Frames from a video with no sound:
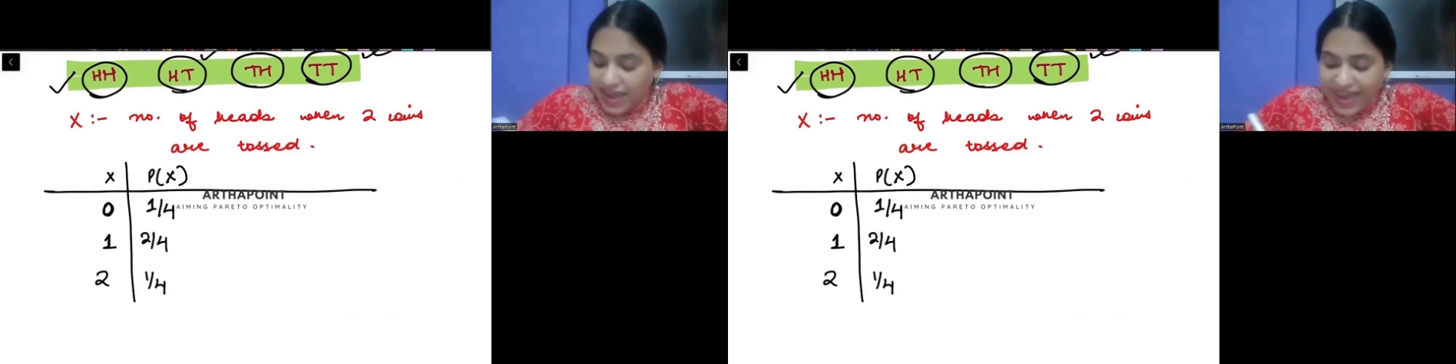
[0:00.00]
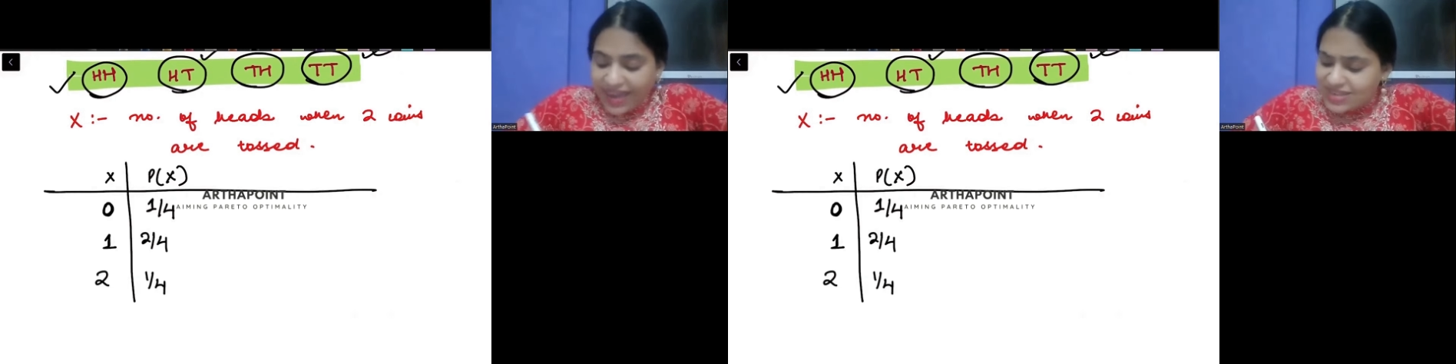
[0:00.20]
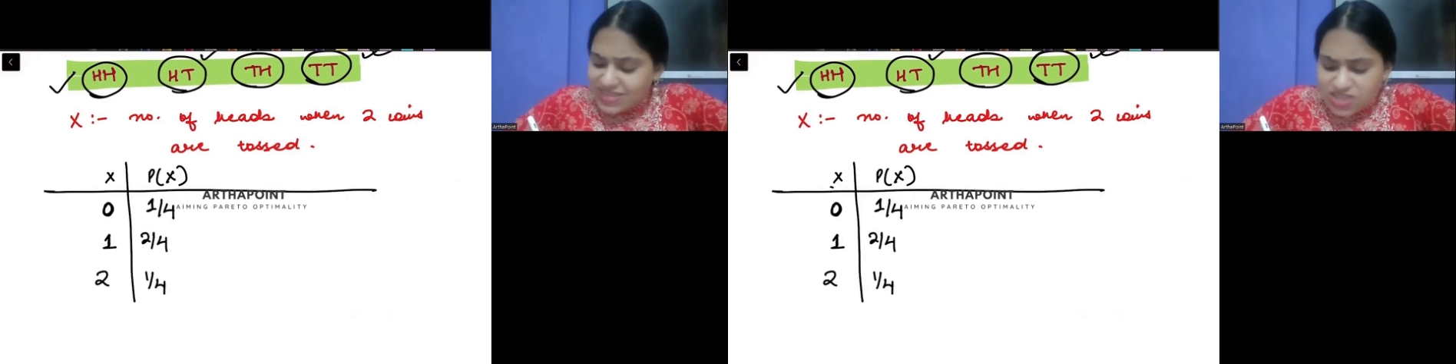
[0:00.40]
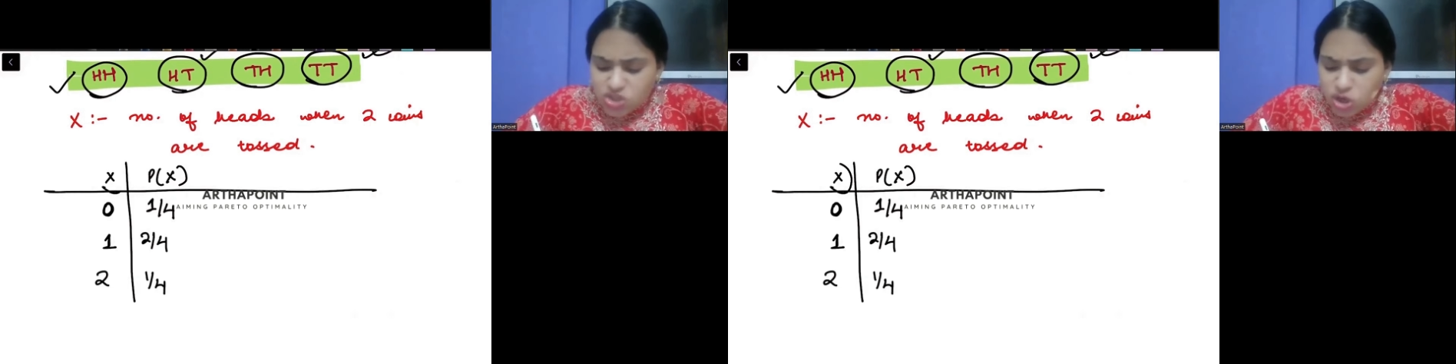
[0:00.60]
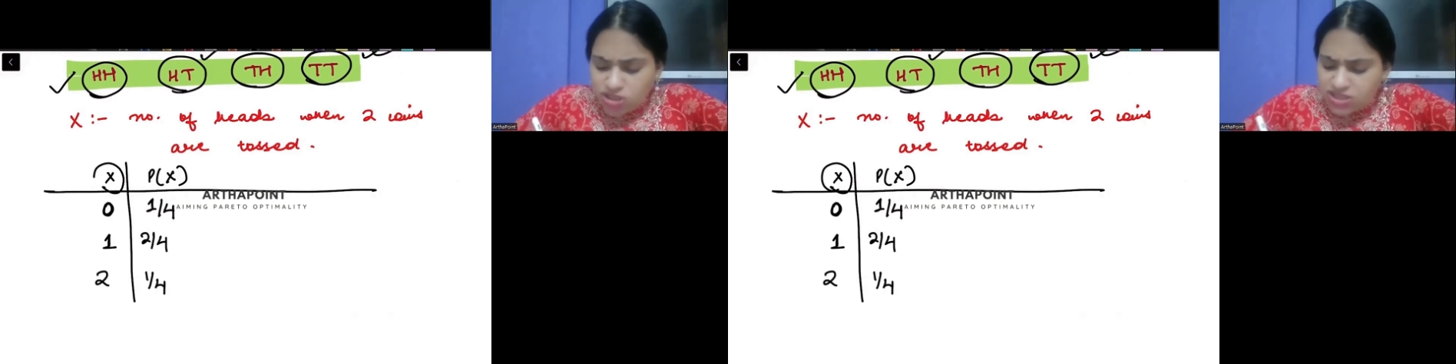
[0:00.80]
X is
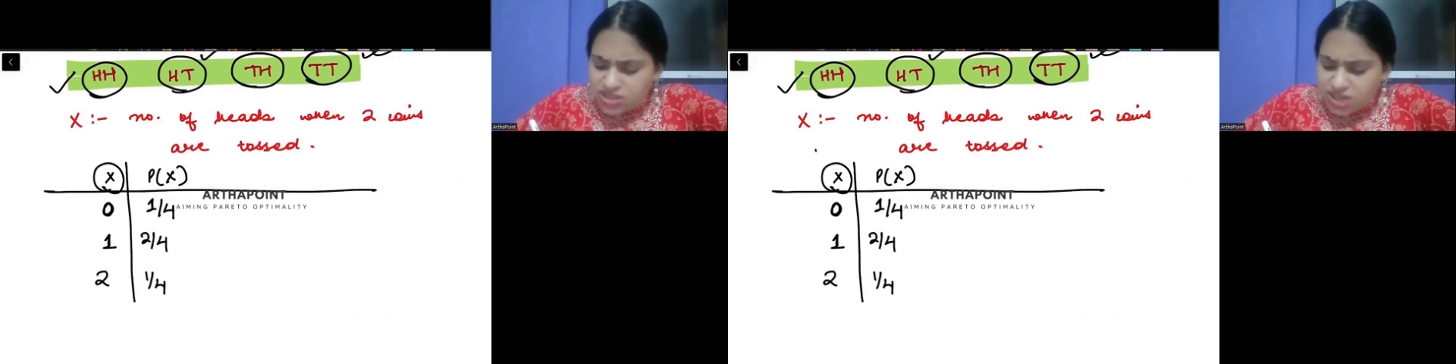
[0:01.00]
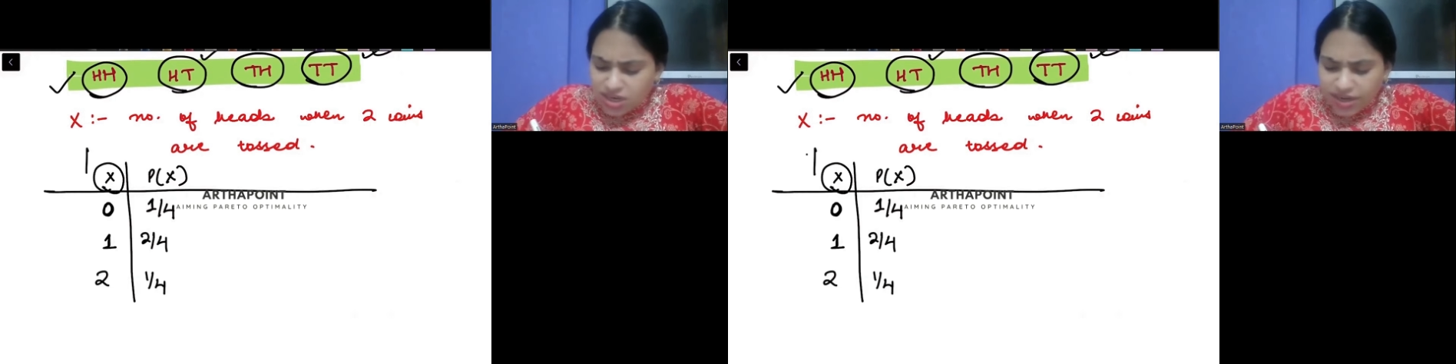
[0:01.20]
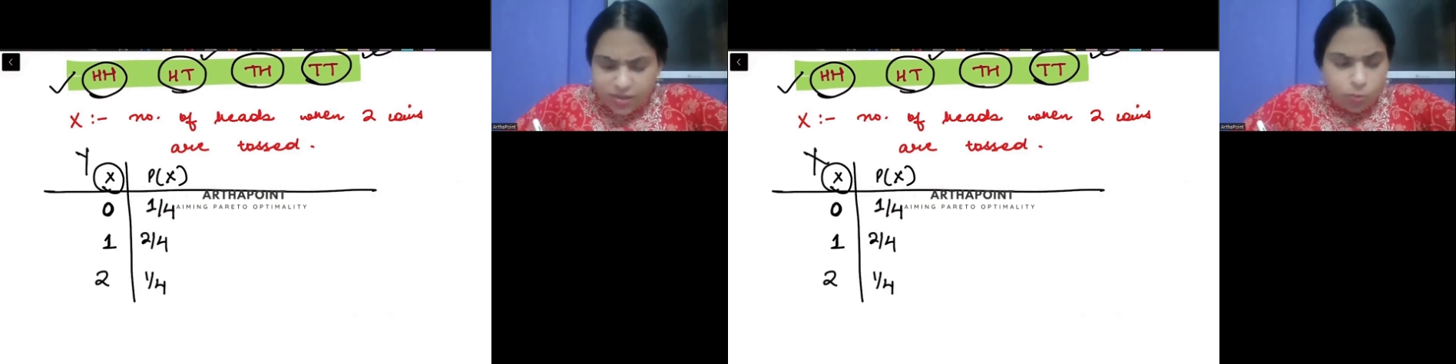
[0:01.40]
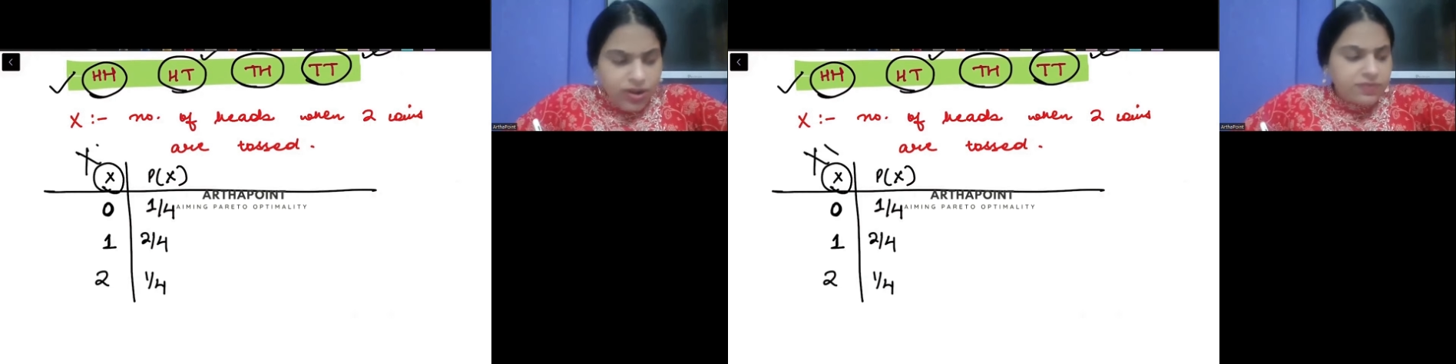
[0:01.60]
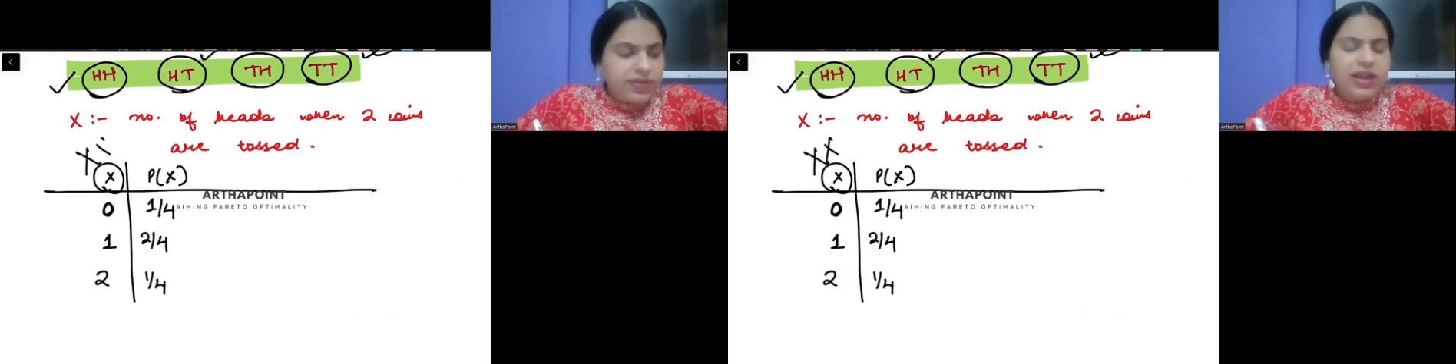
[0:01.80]
not stuck at
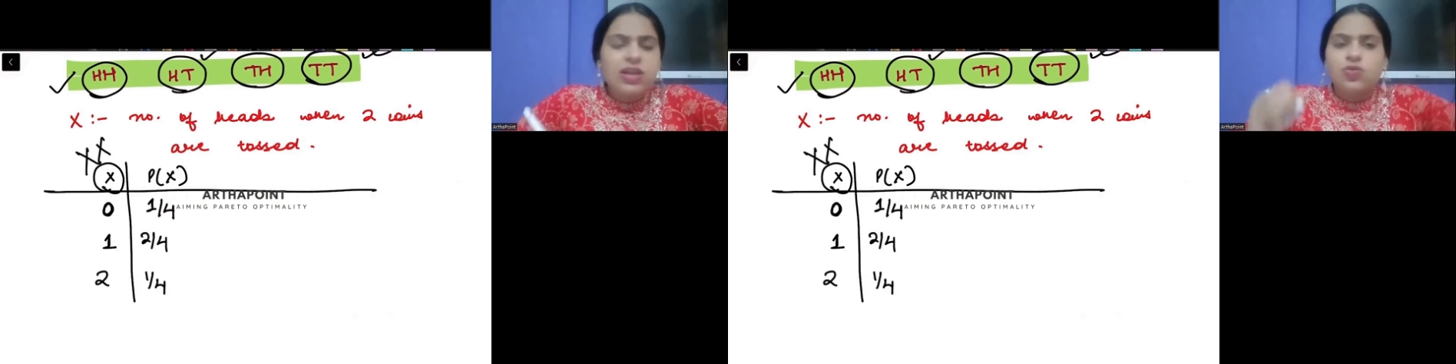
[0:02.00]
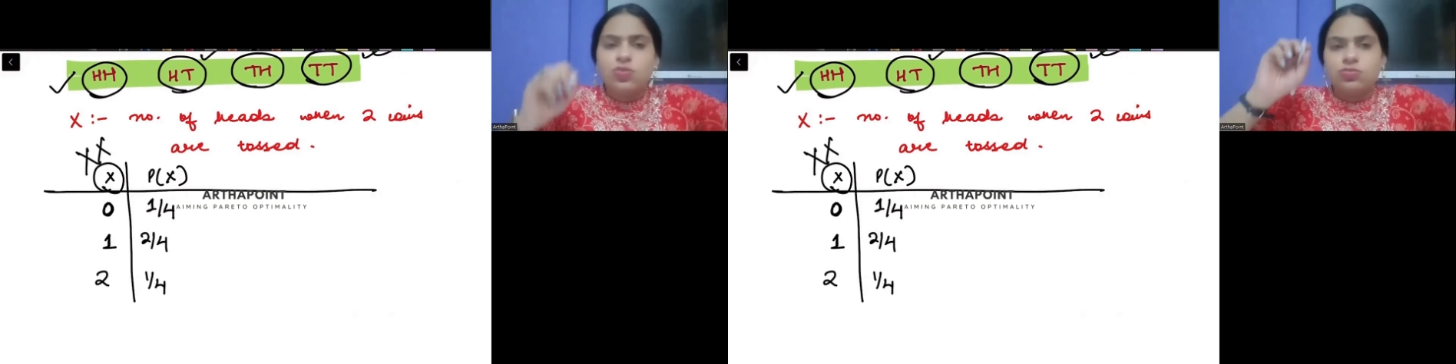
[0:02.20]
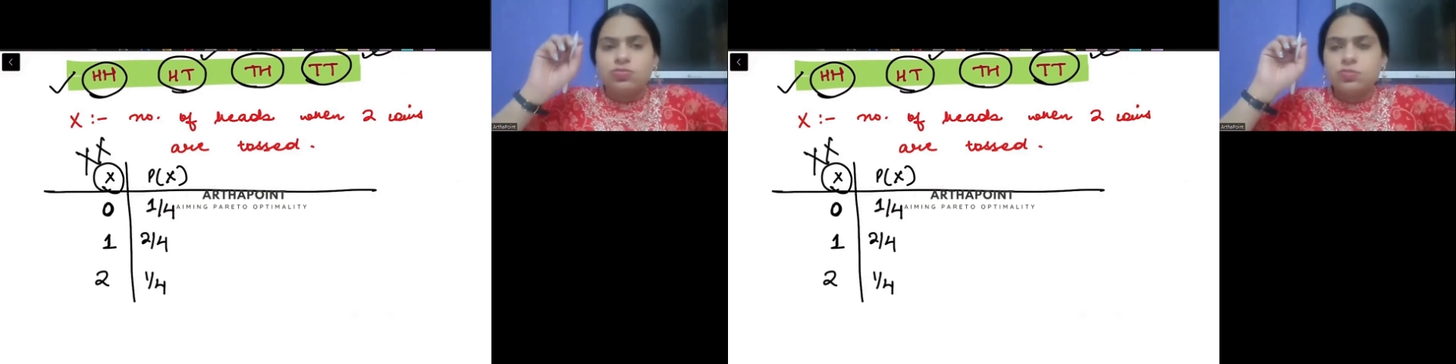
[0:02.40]
one value.